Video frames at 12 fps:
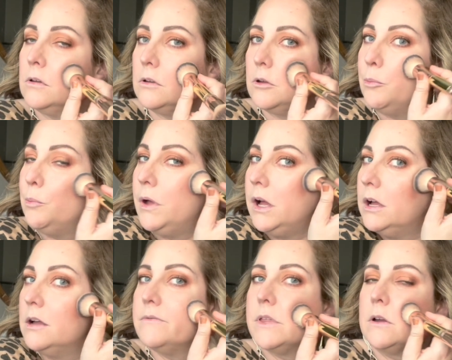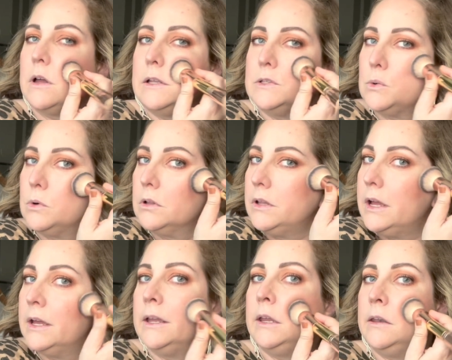Above the contour
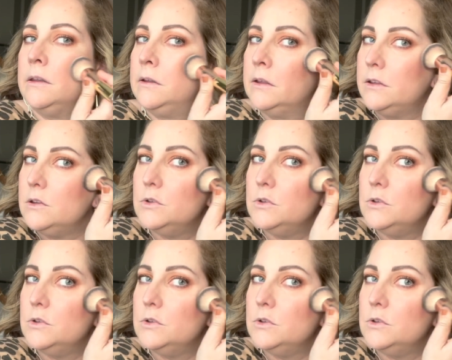line. You